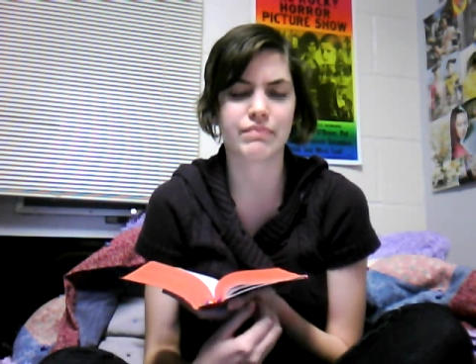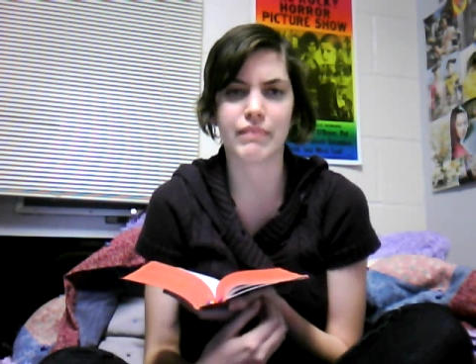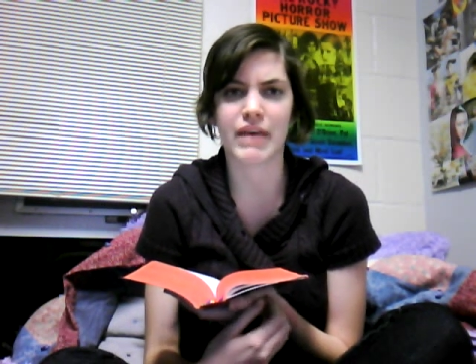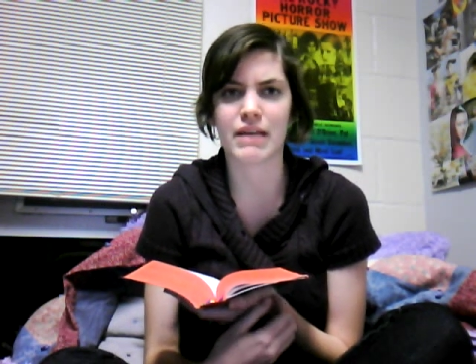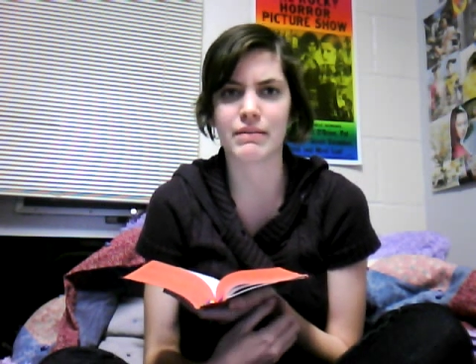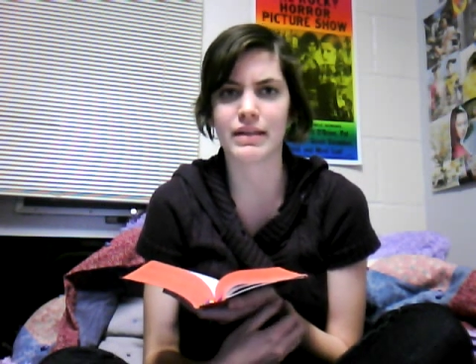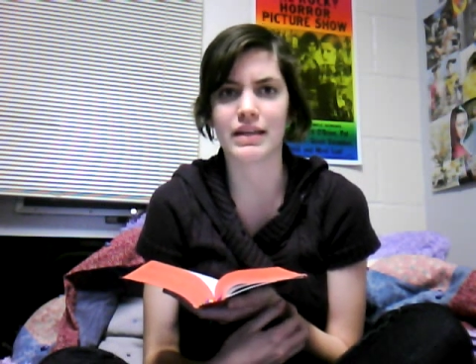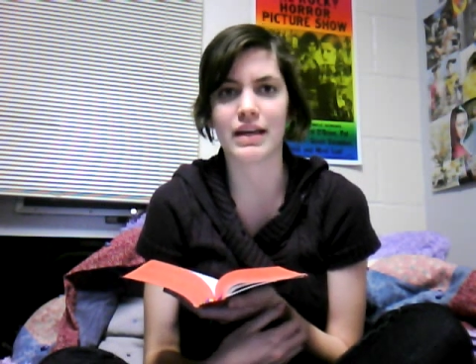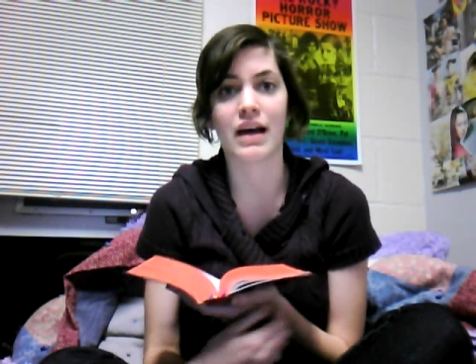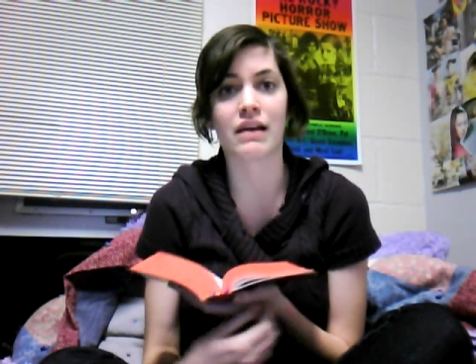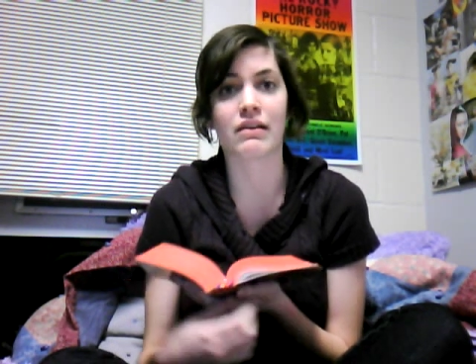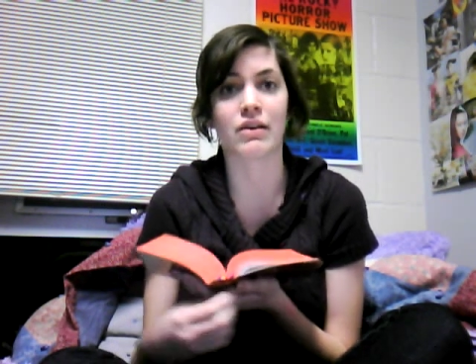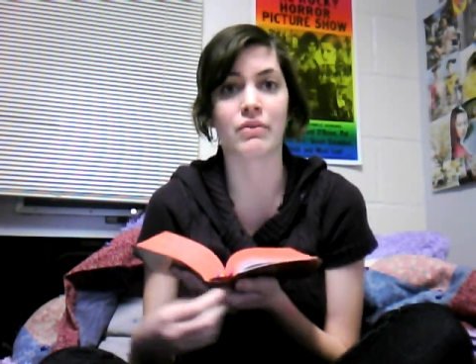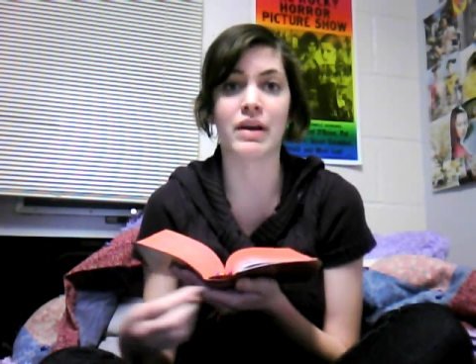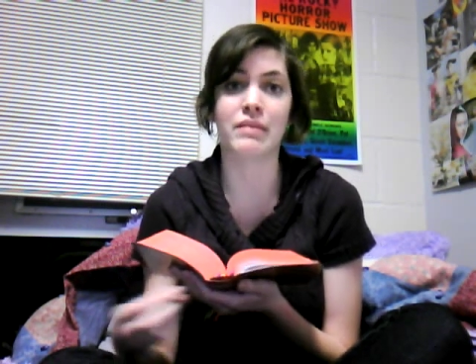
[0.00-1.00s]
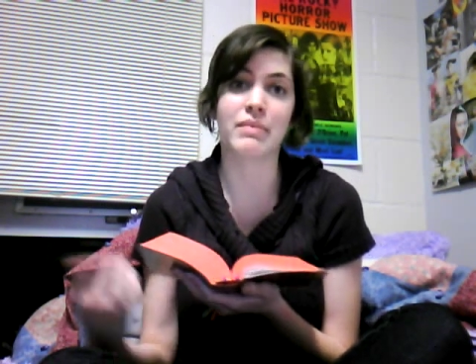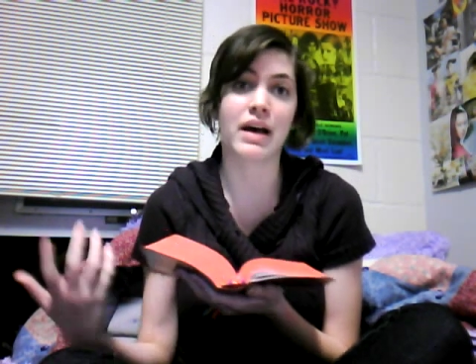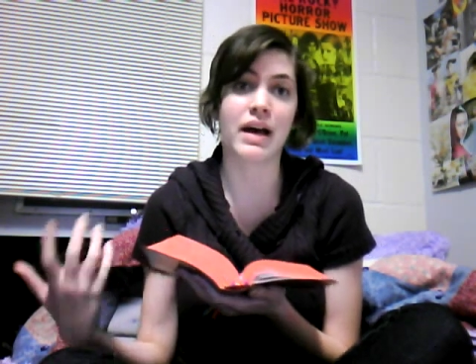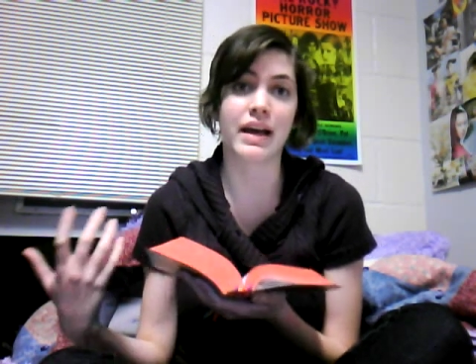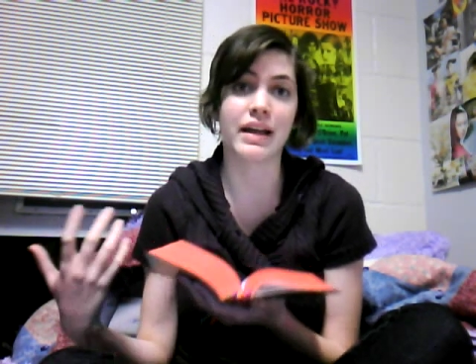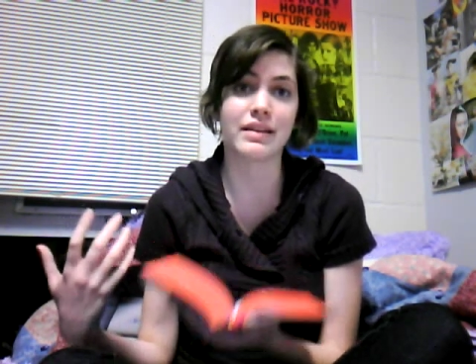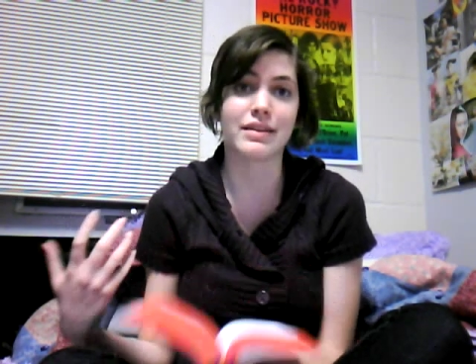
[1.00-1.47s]
maybe, I don't know, at
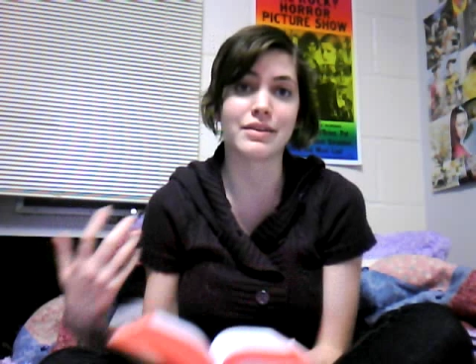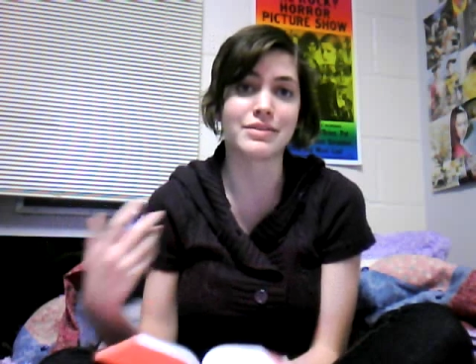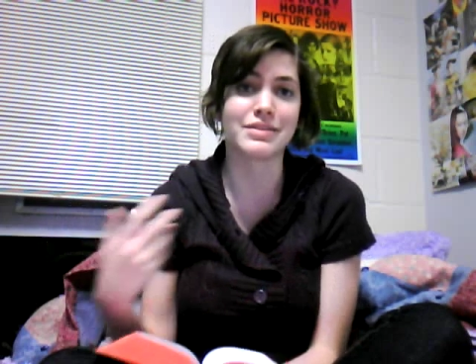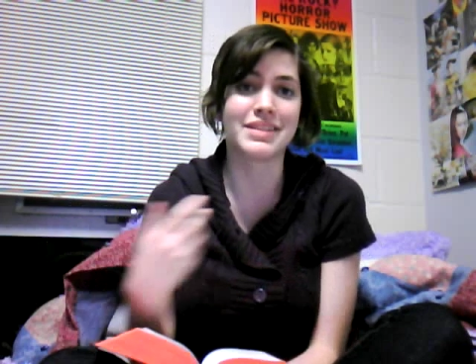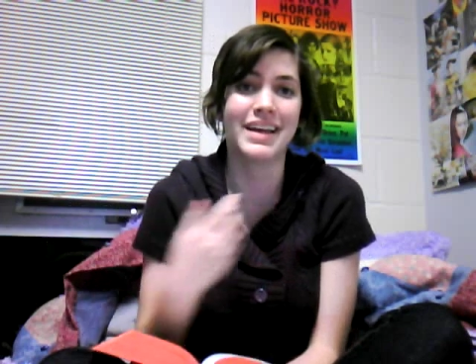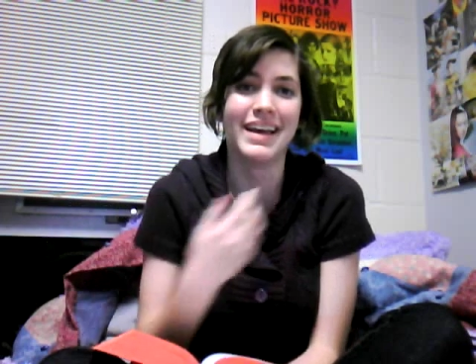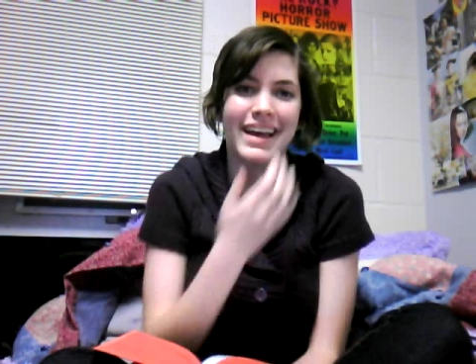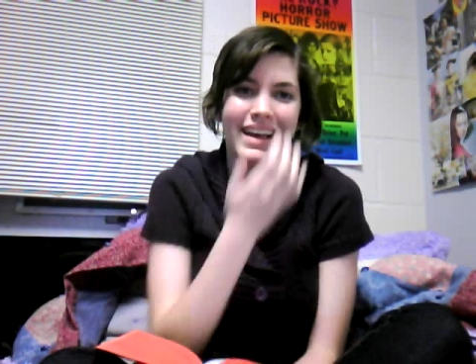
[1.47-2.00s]
mine there's